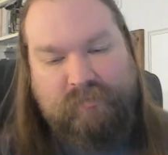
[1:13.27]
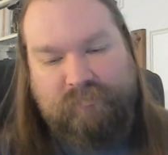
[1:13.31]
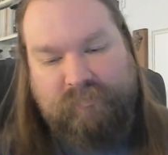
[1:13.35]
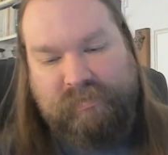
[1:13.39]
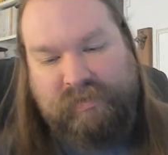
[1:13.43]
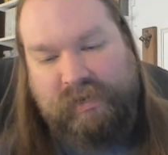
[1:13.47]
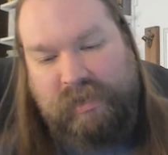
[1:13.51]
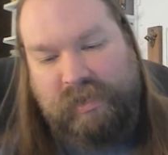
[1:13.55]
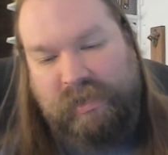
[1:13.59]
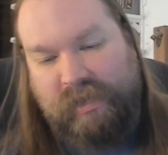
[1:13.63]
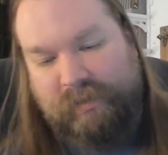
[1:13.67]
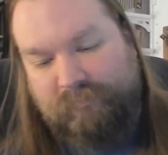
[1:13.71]

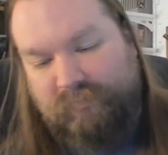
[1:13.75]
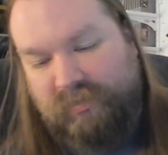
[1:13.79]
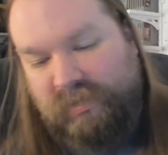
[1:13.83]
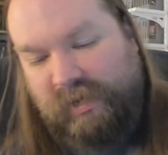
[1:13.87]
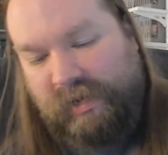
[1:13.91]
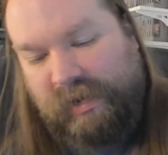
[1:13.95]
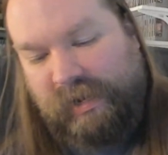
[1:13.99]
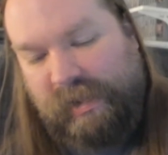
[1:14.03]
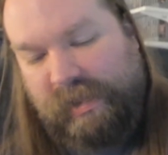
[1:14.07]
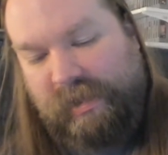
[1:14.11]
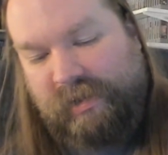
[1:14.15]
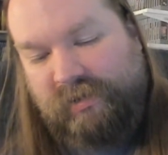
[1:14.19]
But I'm going
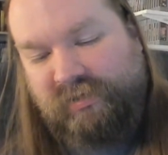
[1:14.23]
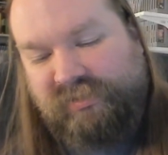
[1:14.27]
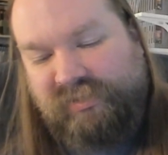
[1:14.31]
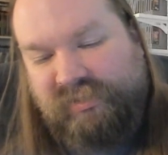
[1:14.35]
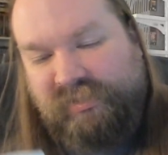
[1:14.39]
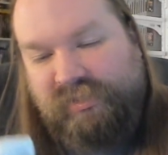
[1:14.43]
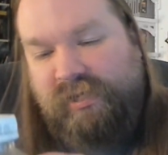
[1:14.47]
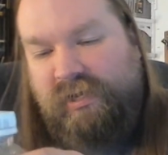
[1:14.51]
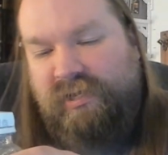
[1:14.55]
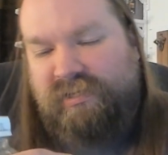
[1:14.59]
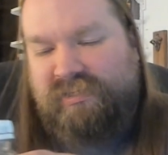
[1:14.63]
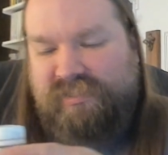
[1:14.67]
to add
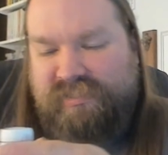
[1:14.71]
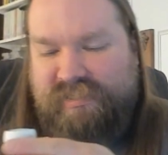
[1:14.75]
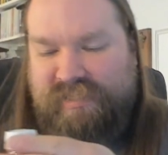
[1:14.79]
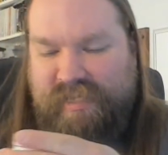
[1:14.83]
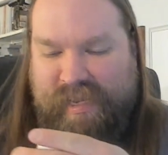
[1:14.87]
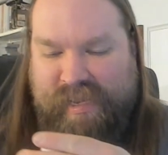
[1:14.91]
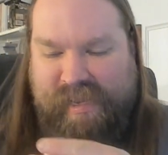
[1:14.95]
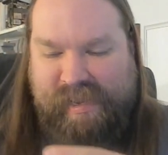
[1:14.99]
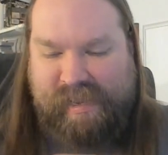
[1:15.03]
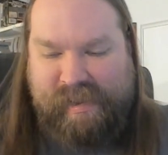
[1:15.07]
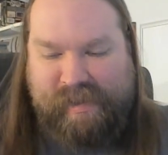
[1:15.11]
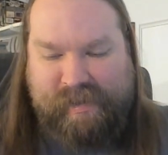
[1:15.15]
just a
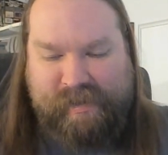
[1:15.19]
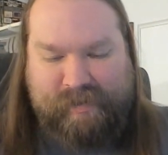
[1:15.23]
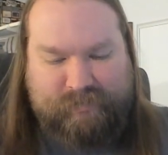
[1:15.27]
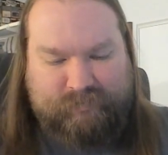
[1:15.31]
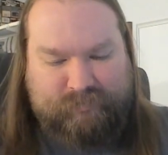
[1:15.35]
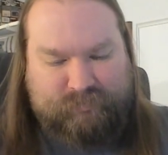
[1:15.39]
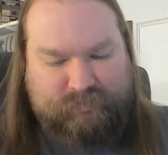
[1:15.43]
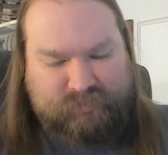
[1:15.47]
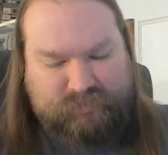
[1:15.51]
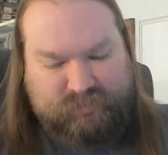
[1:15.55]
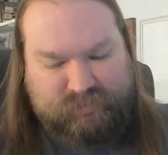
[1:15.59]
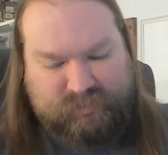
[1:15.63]

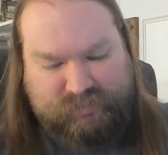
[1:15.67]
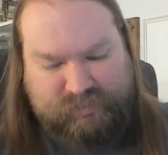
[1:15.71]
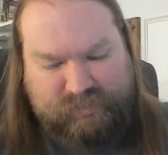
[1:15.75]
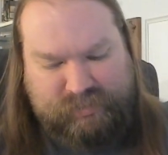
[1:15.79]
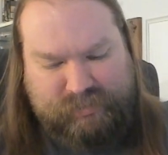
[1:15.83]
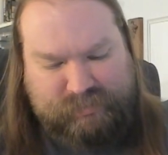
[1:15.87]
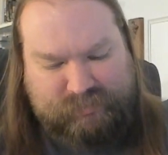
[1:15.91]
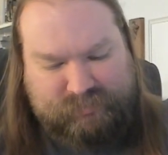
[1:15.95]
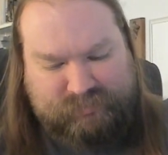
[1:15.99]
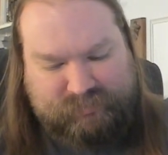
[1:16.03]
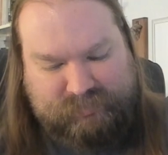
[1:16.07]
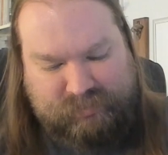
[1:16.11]
hair,
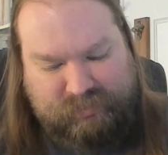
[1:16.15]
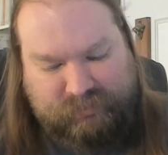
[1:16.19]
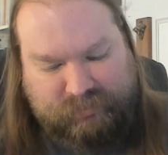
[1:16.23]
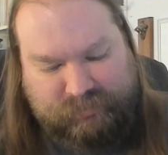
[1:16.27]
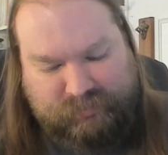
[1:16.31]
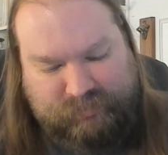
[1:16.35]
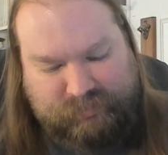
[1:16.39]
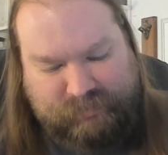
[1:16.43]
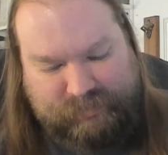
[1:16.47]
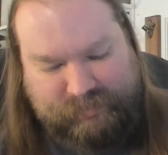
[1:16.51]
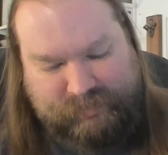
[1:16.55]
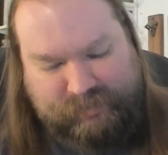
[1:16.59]
just a
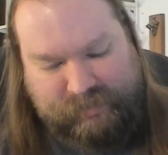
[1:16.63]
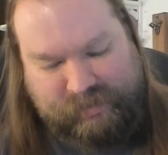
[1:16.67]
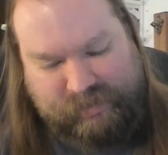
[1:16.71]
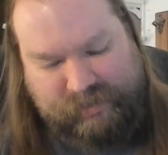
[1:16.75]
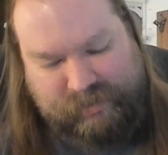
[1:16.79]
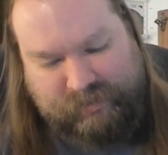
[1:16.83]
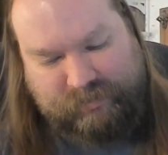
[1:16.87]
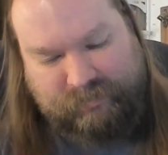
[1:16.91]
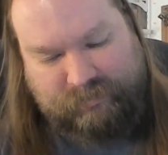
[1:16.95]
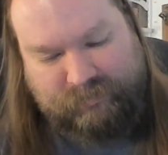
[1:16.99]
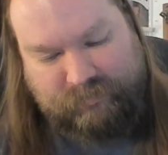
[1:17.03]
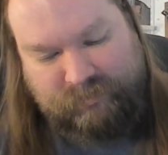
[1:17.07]
cunt
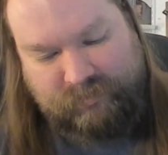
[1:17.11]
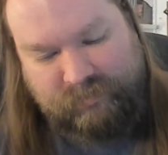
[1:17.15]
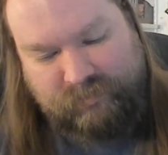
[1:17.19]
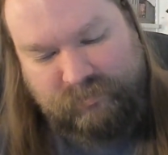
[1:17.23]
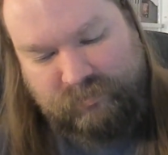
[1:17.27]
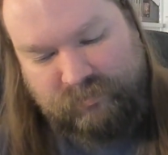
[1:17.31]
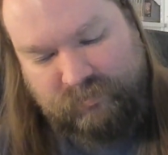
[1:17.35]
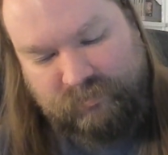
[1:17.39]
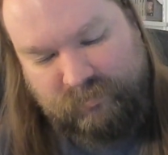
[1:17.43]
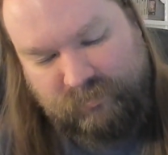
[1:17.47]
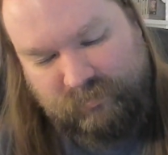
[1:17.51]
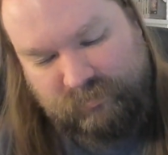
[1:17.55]
hair,
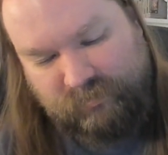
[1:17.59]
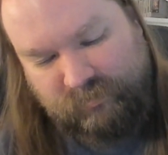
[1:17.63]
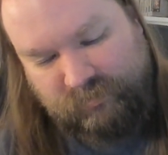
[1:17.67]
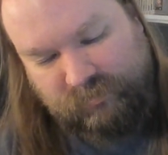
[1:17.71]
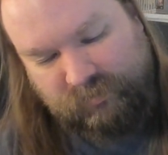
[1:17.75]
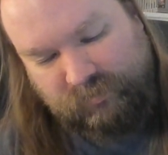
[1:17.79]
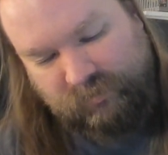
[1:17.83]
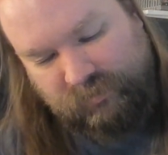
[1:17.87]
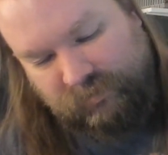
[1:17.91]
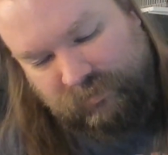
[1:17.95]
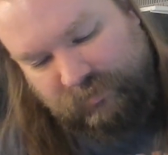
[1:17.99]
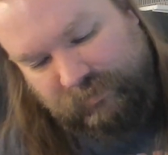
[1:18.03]

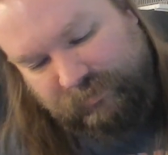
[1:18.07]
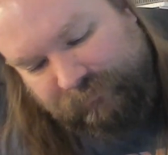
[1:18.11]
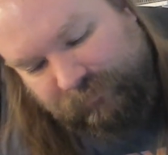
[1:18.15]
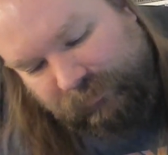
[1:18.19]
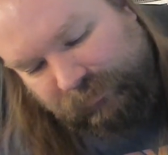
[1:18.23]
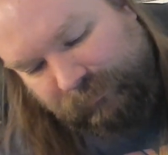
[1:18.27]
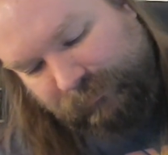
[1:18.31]
of a